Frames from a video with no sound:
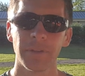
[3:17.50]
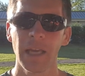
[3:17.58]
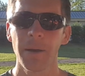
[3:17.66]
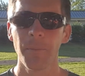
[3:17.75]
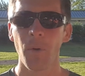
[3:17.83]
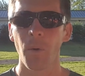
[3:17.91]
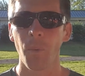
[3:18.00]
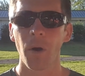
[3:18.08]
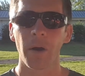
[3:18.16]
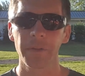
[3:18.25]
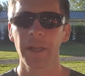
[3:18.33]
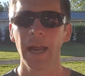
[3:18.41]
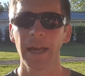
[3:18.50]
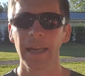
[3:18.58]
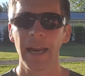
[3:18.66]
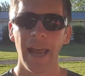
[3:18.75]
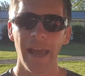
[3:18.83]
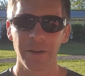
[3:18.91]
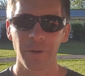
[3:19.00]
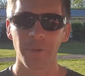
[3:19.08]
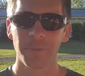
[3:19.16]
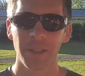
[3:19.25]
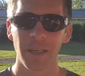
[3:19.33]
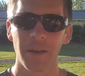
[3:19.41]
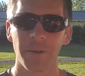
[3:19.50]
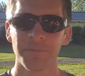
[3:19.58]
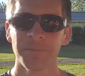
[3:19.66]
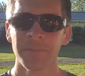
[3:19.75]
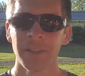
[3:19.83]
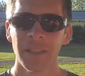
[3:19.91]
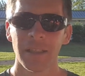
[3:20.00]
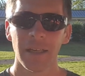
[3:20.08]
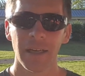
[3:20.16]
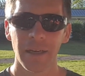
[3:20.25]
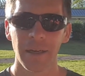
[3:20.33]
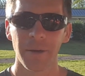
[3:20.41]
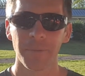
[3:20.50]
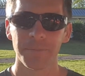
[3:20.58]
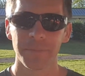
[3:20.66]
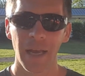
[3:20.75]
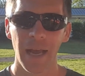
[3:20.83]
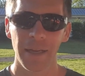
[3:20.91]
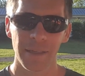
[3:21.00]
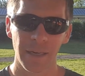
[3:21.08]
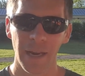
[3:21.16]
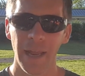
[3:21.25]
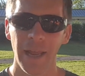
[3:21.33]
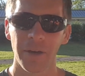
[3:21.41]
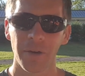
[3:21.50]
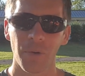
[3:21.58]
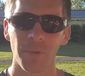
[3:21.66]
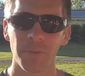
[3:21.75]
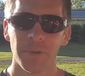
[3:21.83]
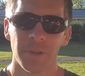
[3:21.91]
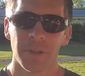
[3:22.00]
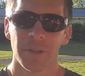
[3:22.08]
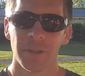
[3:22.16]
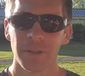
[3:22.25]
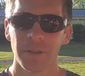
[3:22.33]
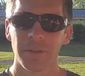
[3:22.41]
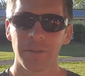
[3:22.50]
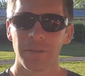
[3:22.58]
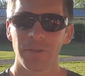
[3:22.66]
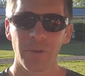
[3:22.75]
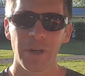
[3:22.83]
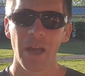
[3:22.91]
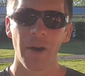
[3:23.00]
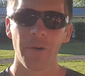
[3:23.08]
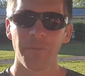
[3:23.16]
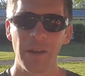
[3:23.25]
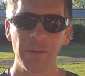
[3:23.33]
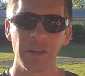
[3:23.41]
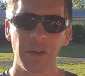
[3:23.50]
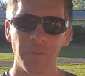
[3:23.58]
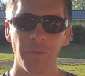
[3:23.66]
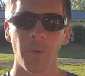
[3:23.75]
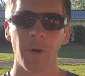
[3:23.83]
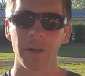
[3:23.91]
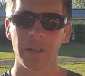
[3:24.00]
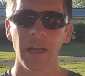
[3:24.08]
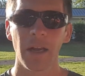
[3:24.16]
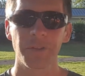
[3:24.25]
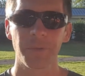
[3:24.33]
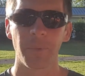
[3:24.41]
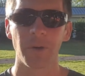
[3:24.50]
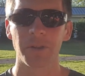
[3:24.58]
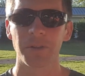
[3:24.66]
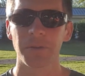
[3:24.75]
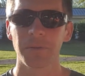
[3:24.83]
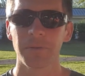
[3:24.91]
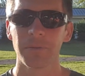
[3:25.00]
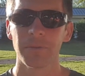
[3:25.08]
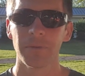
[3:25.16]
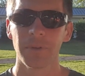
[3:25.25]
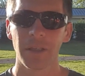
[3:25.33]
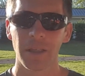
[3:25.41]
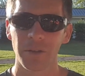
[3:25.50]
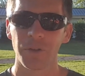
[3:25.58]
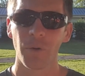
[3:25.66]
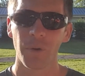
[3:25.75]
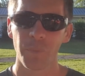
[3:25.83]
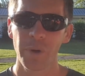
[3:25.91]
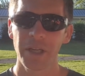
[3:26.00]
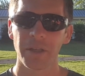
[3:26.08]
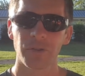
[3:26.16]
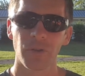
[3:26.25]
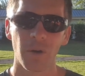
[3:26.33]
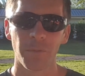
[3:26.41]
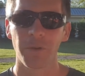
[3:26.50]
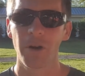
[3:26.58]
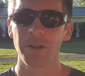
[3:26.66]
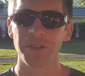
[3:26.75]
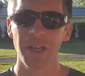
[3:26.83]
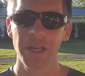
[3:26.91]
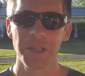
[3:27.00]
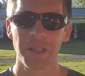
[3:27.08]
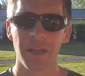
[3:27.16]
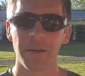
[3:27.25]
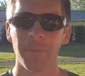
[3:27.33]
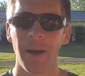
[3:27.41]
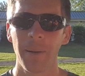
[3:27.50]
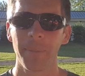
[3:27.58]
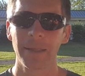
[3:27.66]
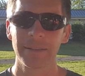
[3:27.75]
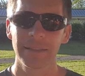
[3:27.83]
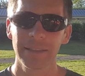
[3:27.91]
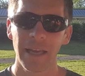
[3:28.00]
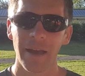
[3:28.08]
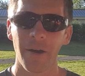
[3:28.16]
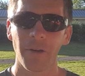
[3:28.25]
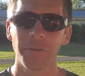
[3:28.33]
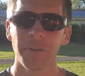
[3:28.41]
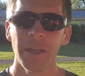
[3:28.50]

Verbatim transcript: get more work than I can handle. You know, um, I could handle three hundred fifty to four hundred customers, you know, doing weed control fertilization by myself,